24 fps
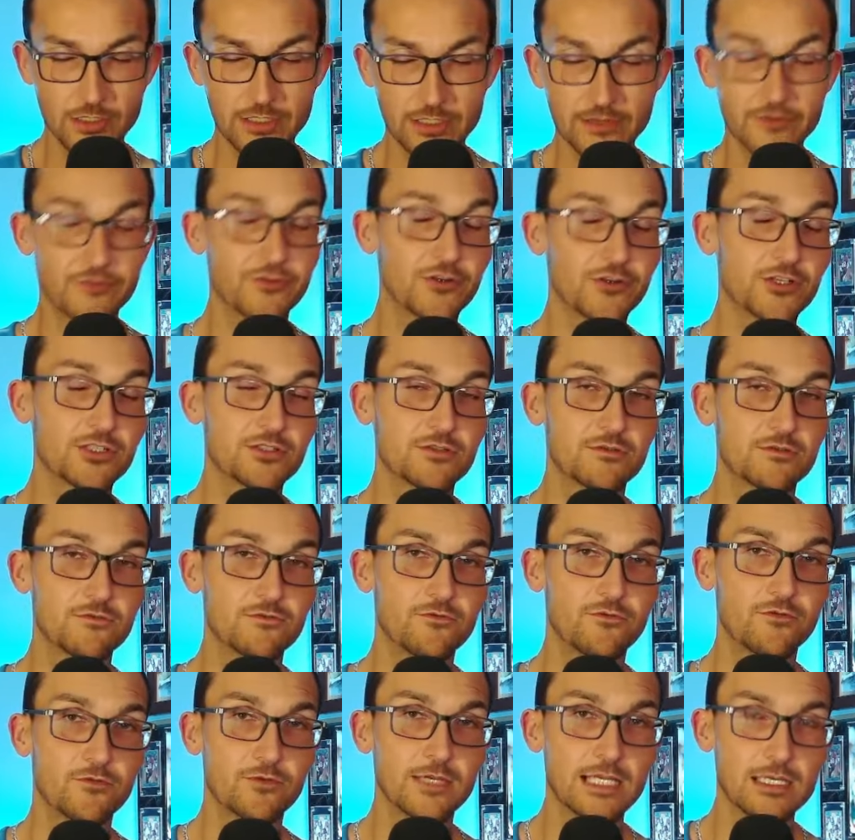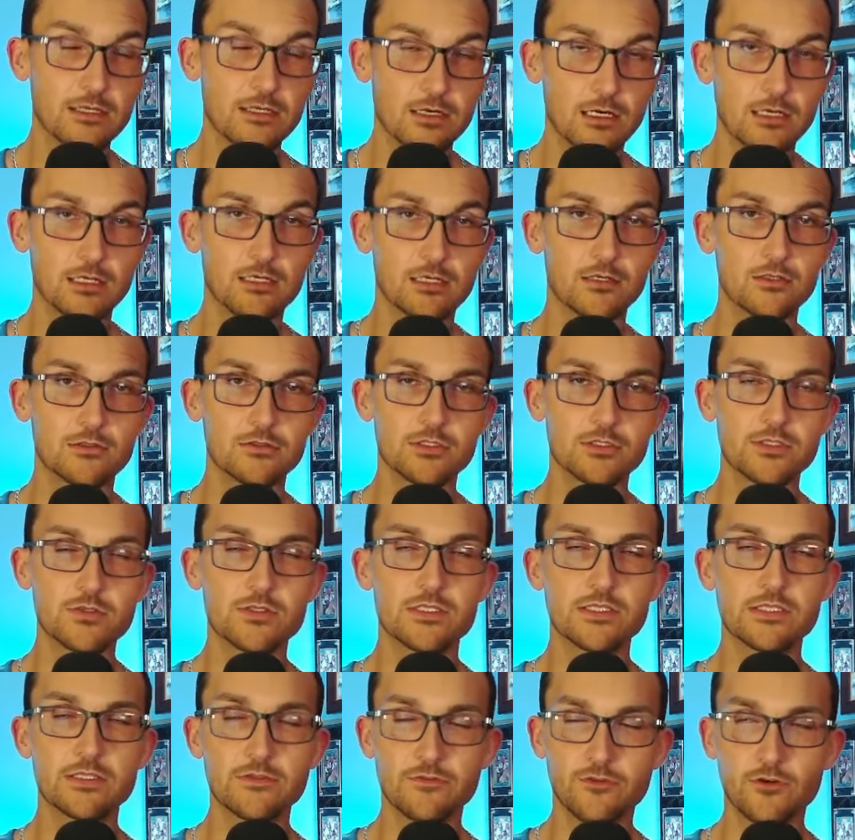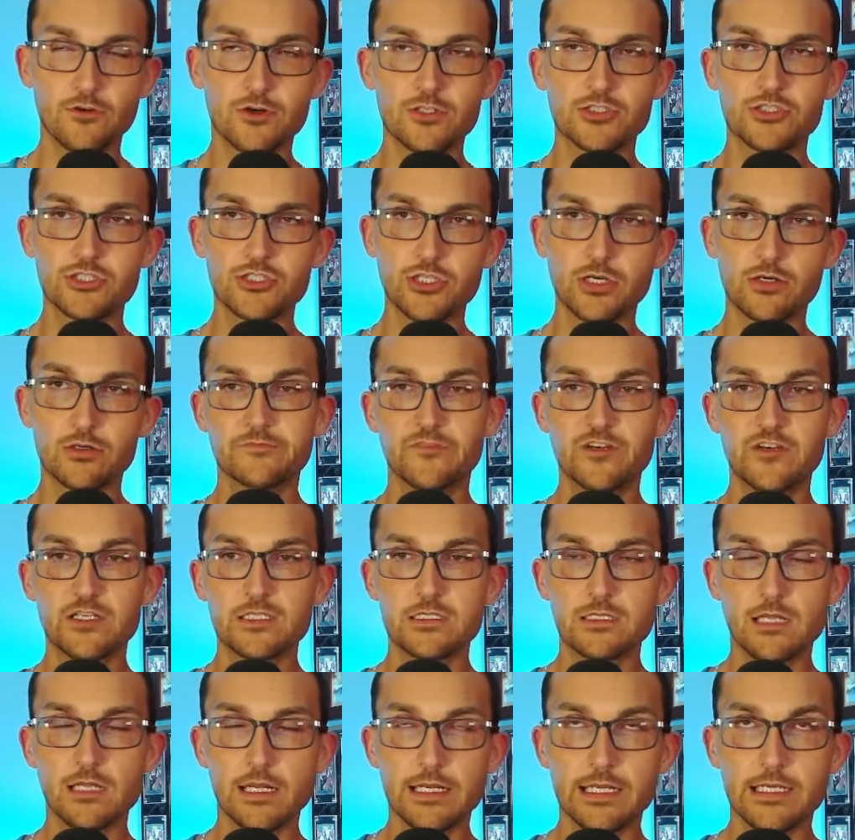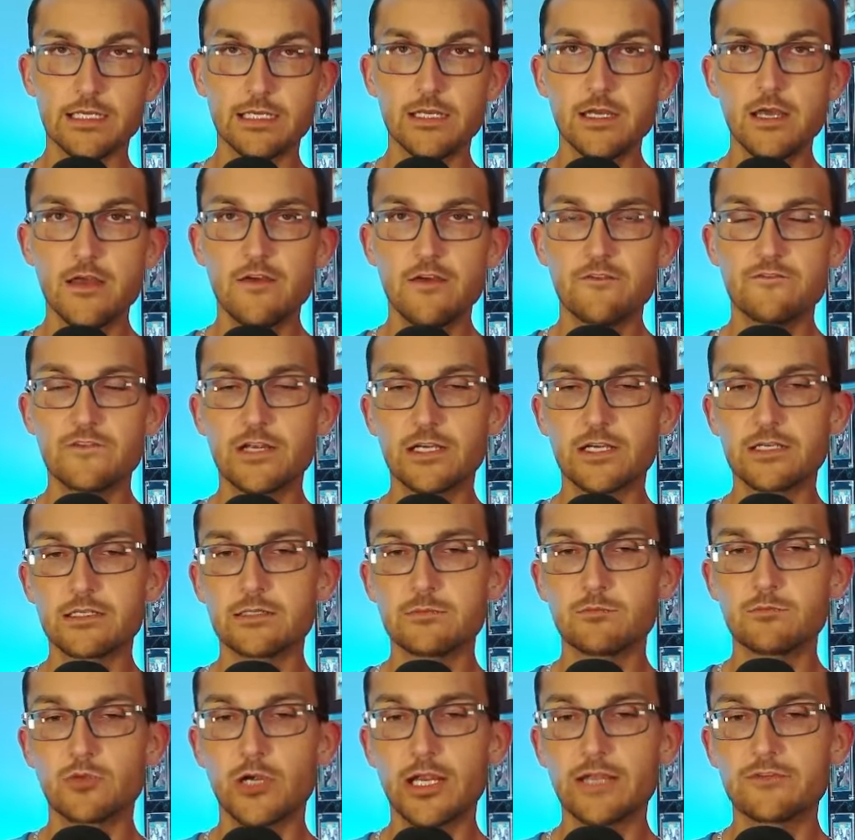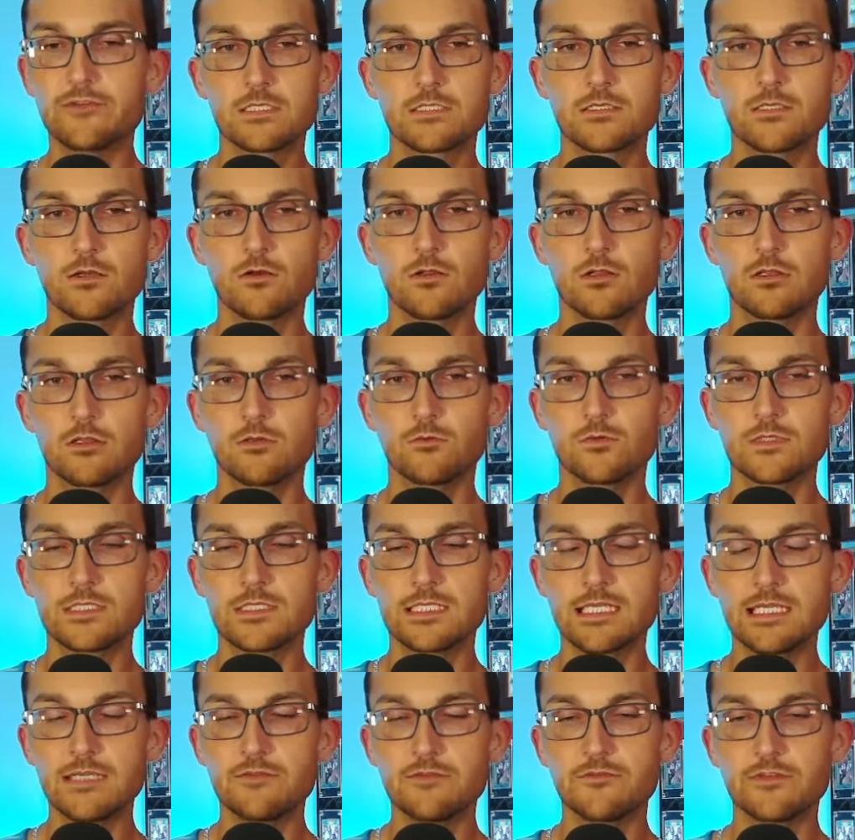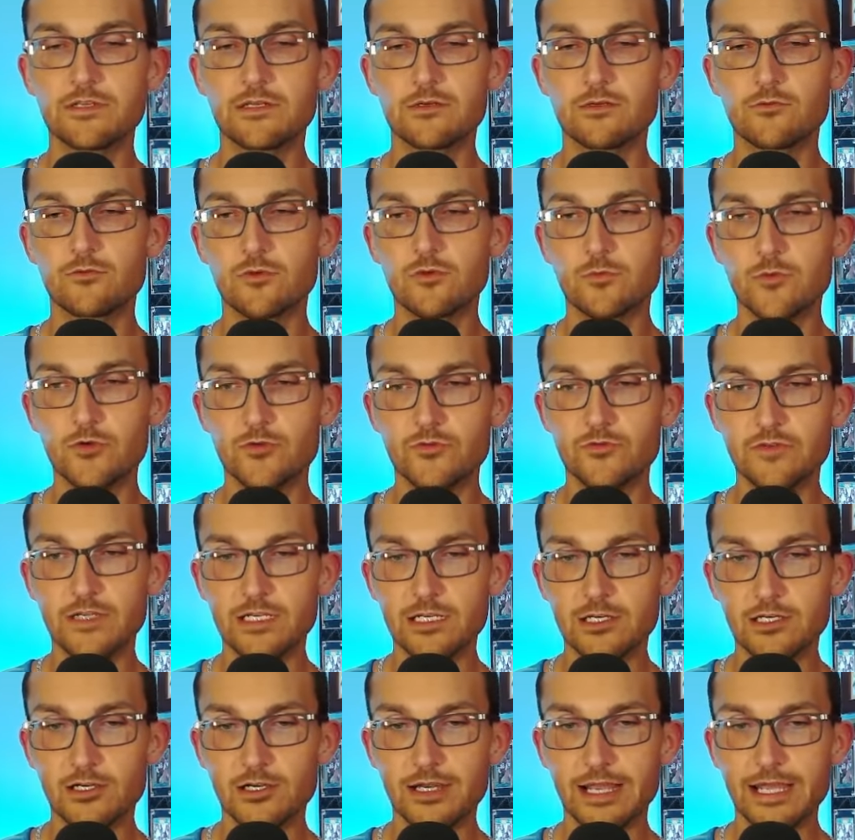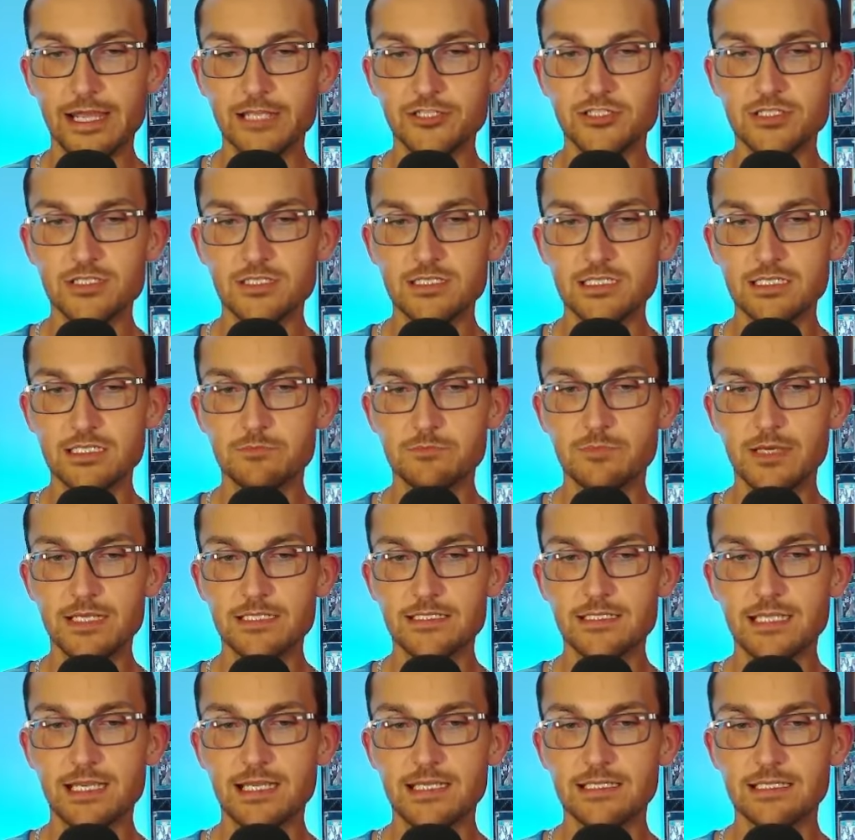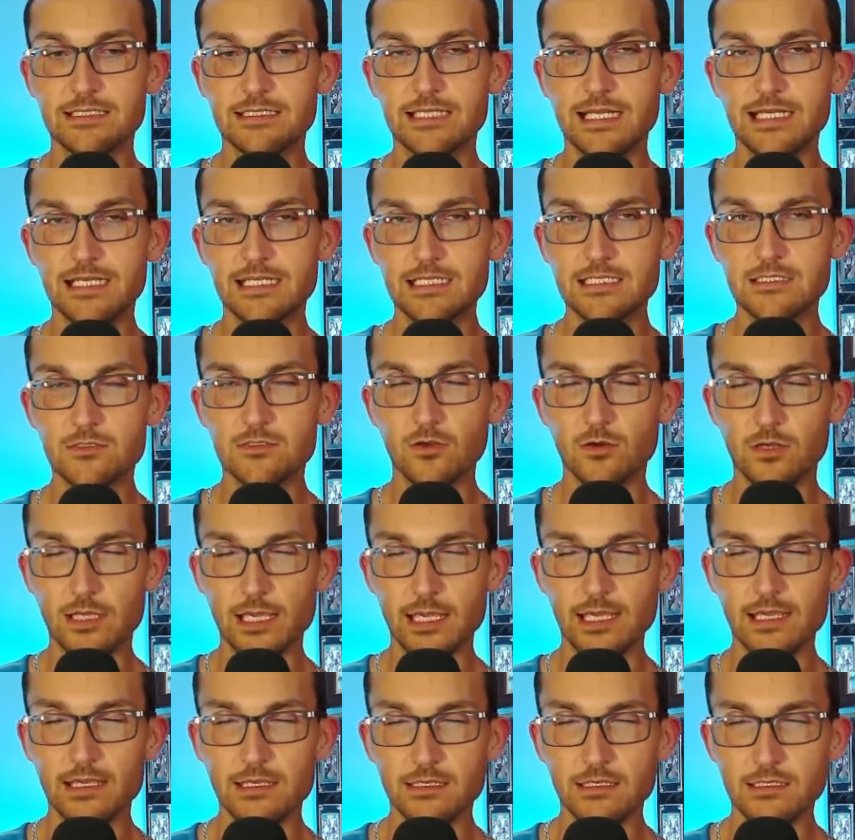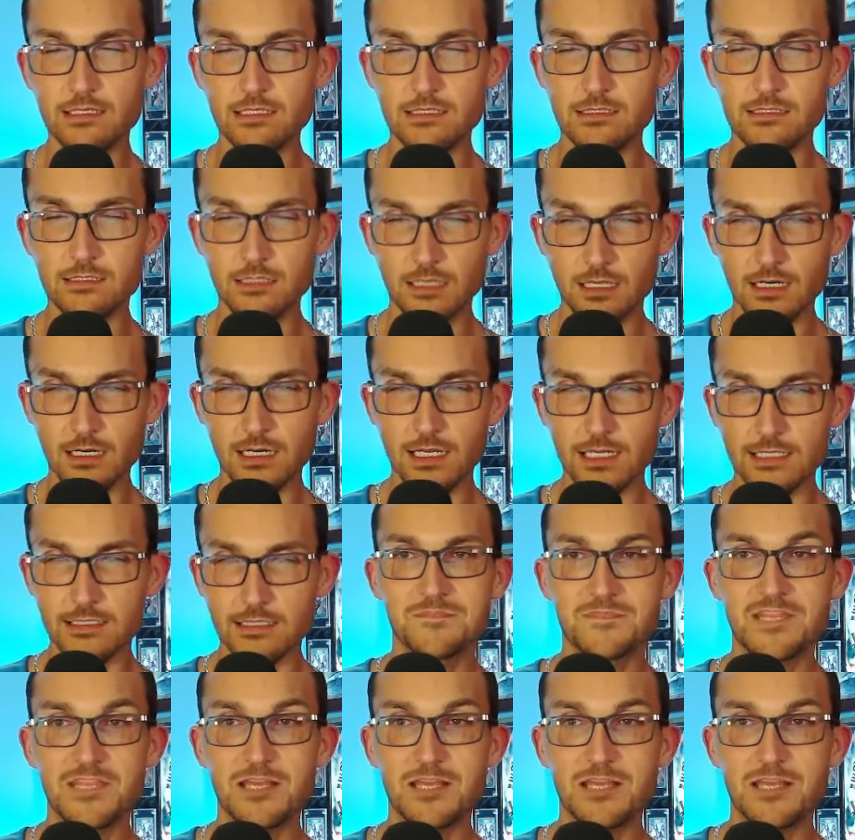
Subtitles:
the first canonical use of the force choke, very stunning, very brave, Sol was even removing her agency saying that he's okay, he's all right.